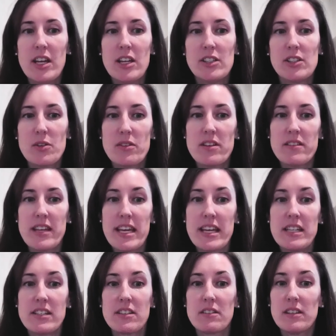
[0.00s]
so that they
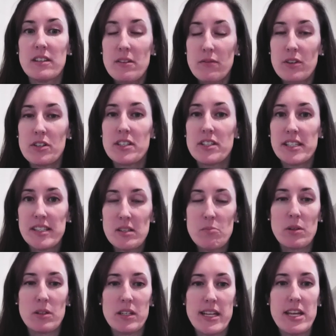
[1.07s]
can deliver
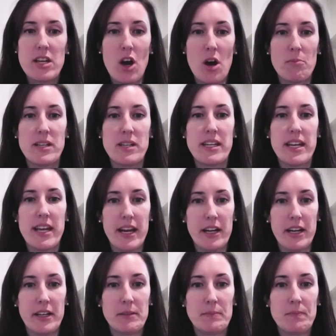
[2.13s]
disability-competent
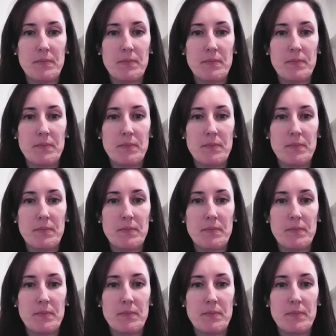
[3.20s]
care.